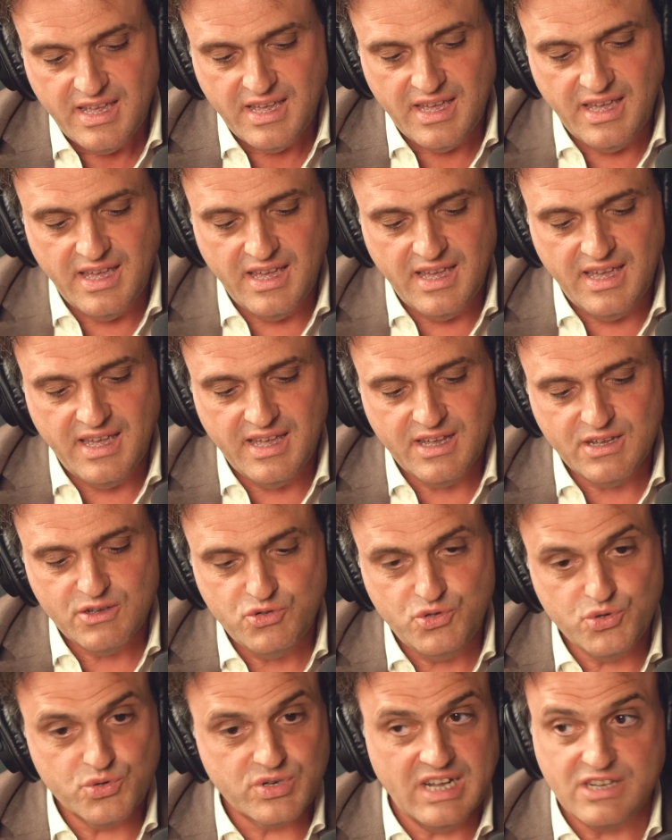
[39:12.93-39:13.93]
Uh,
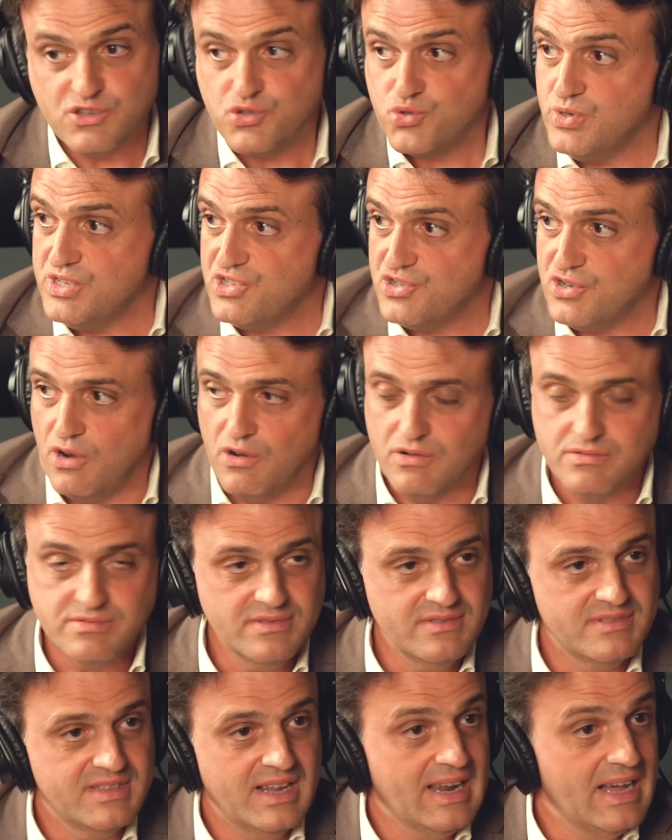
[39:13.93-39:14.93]
you can switch
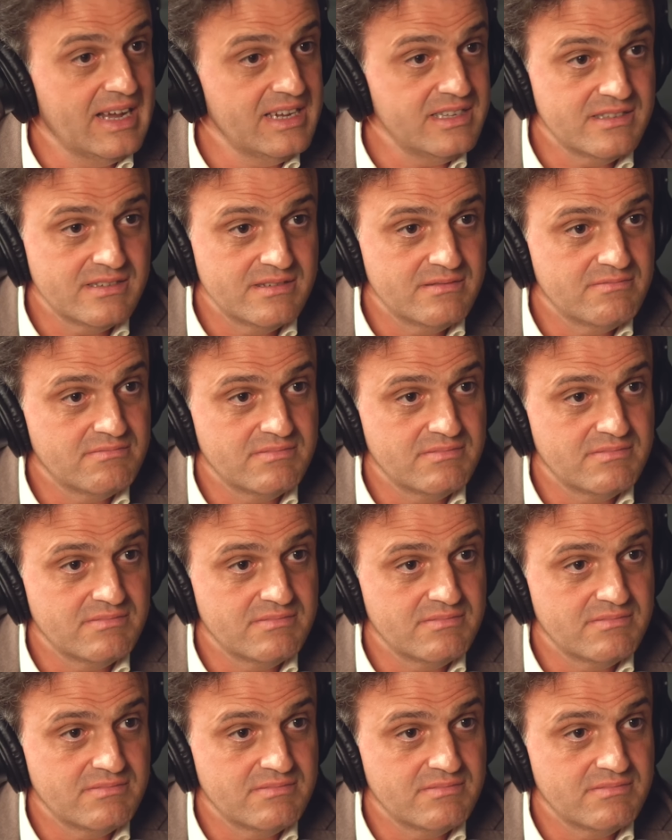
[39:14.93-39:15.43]
on the light